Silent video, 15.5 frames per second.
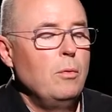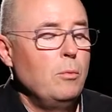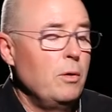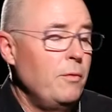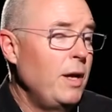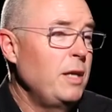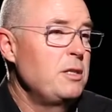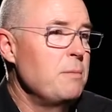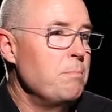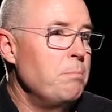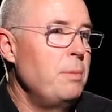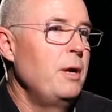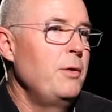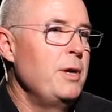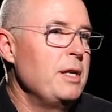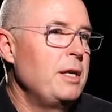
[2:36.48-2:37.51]
We've actually
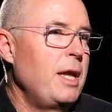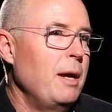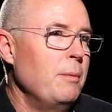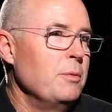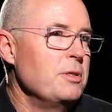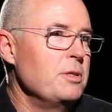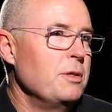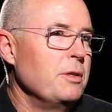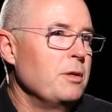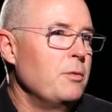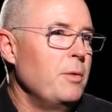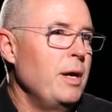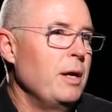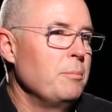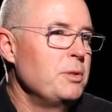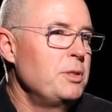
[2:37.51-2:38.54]
buried cameras in the
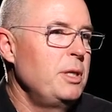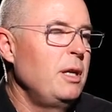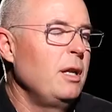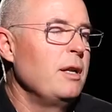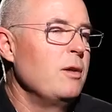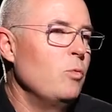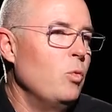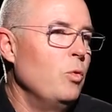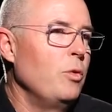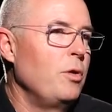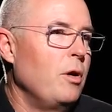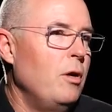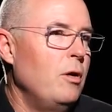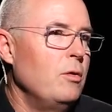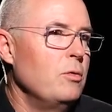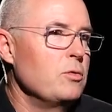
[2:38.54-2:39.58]
ground, particularly at water
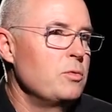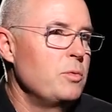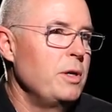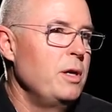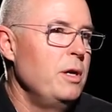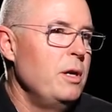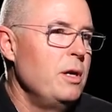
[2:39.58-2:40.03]
holes where